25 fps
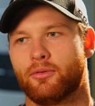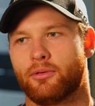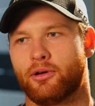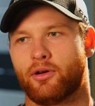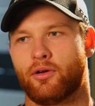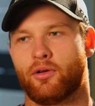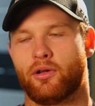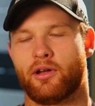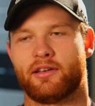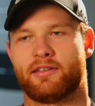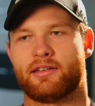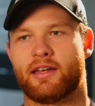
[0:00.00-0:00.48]

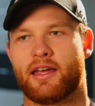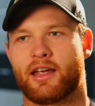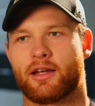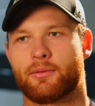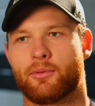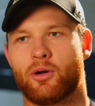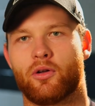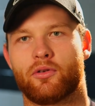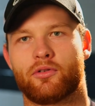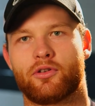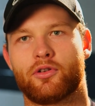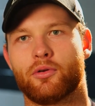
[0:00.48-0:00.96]
We'd only take
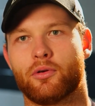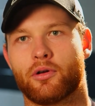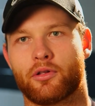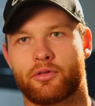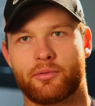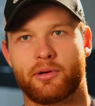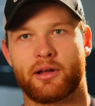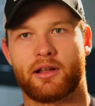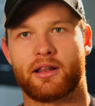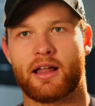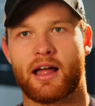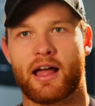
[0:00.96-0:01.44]
about two or
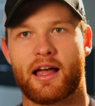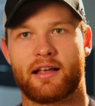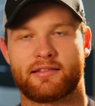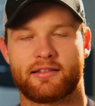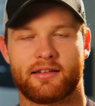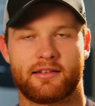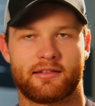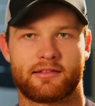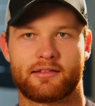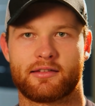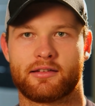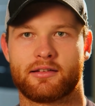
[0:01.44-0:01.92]
three
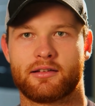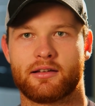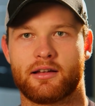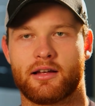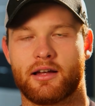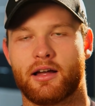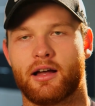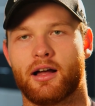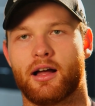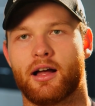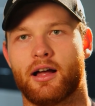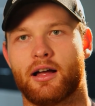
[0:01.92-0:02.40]
classes,
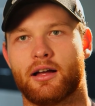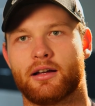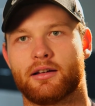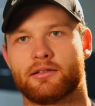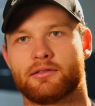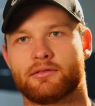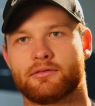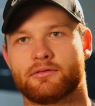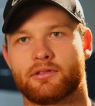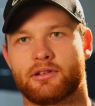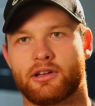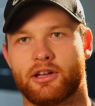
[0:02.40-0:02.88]
uh,
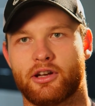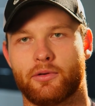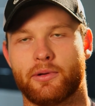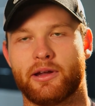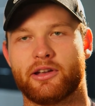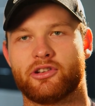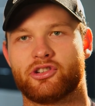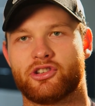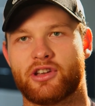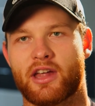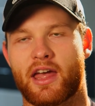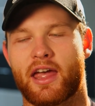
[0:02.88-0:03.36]
you know,
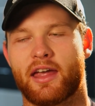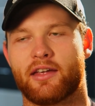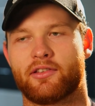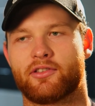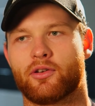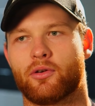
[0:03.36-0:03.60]
each day.